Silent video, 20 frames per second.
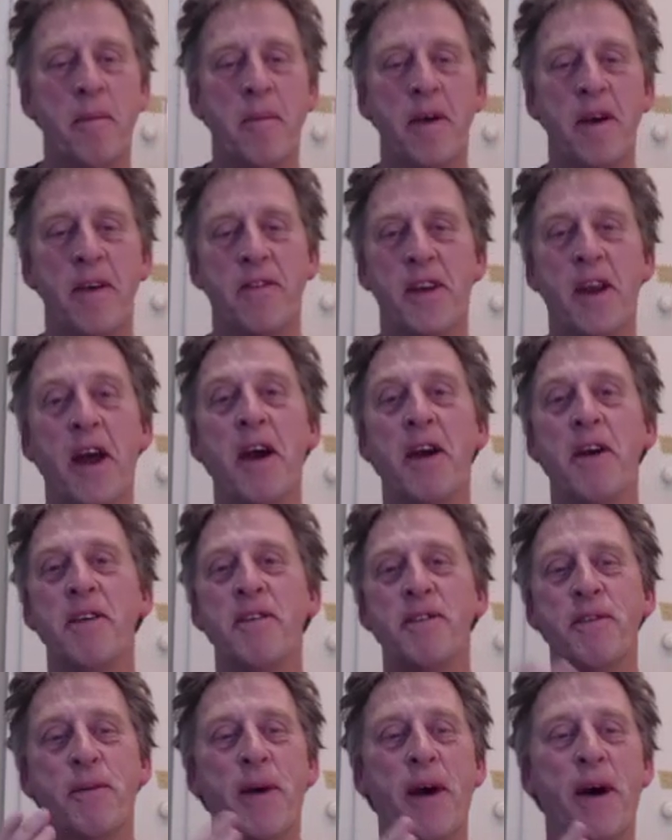If you don't,
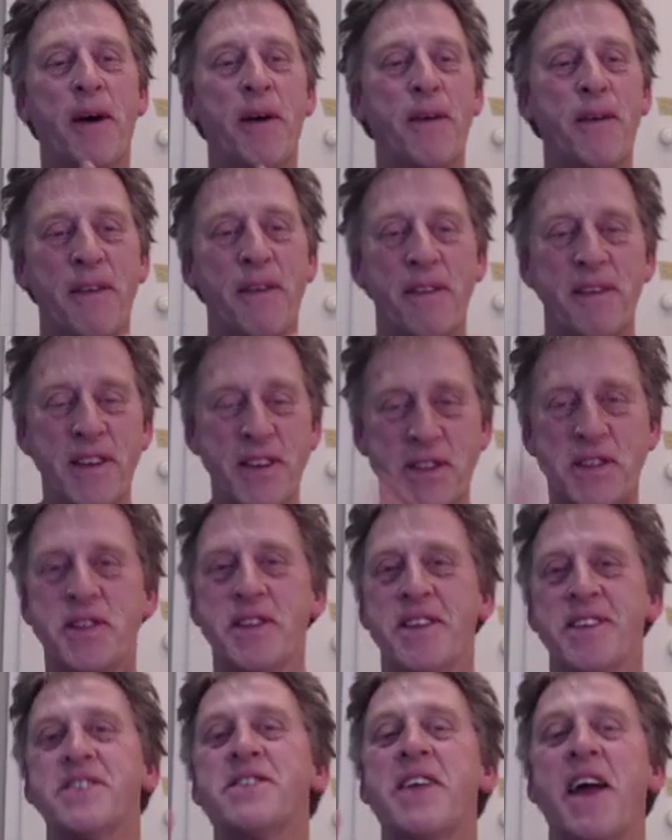well, this is
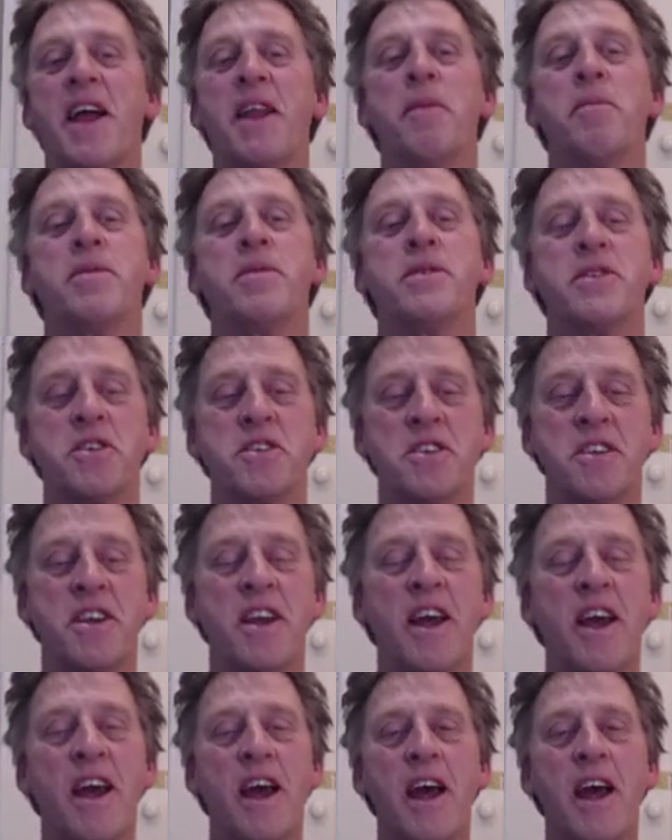the starting position.